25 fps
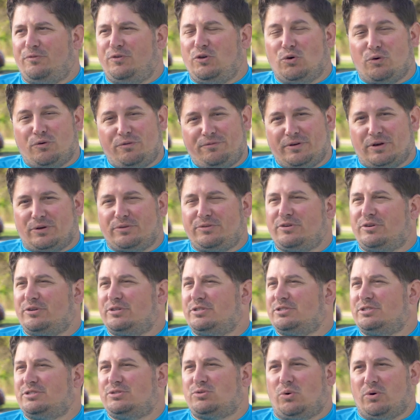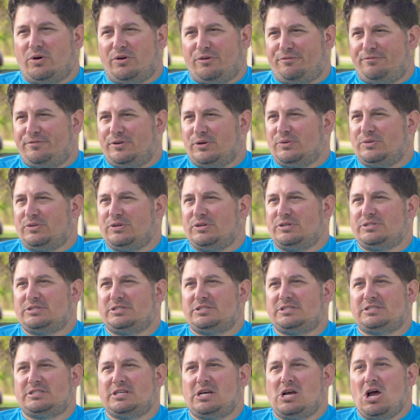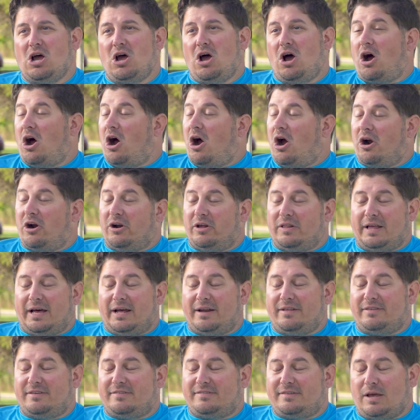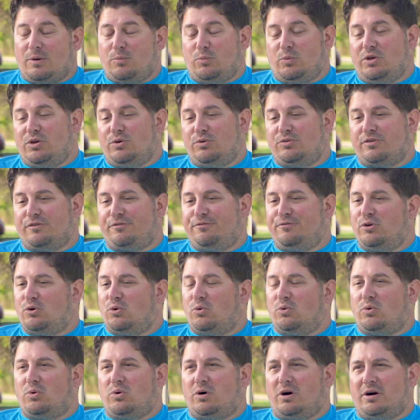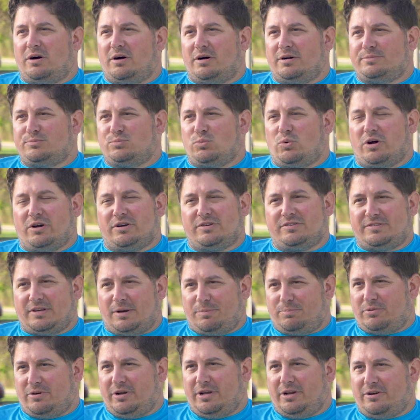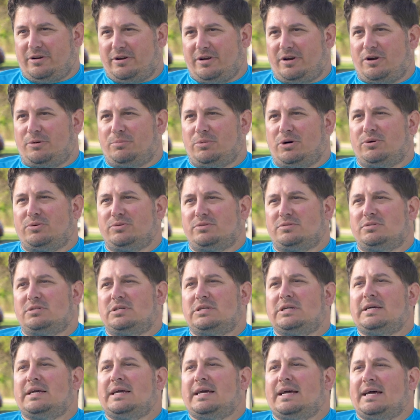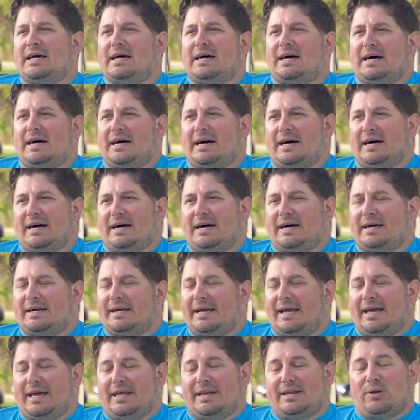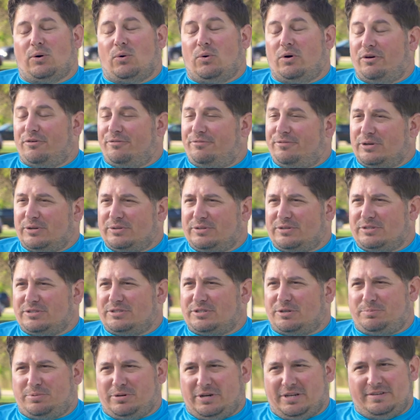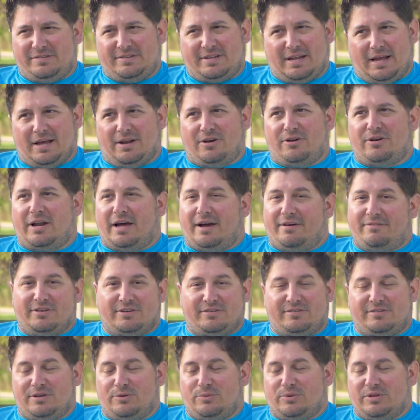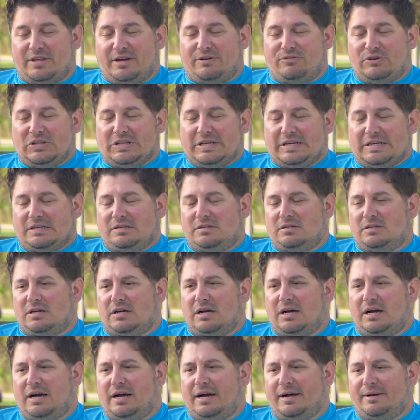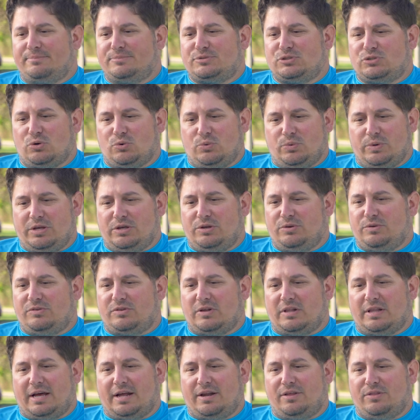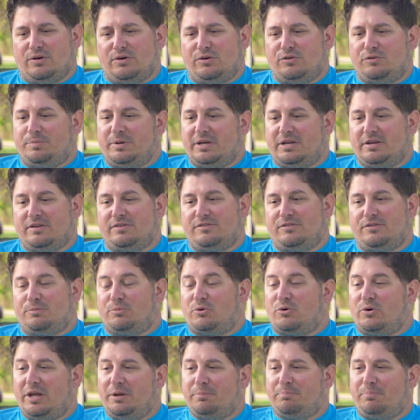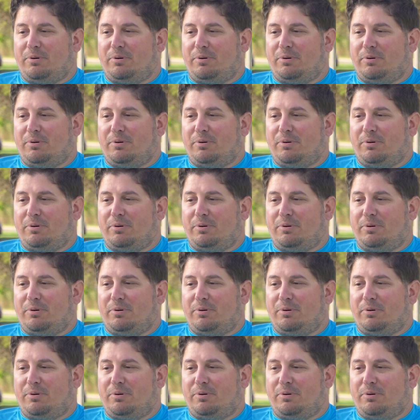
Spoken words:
fuel filters, oil filters are a lot of the same. We use a fuel water separator in our boat. And oil filters are pretty standard, obviously, with everything. So we use a lot of those because the marine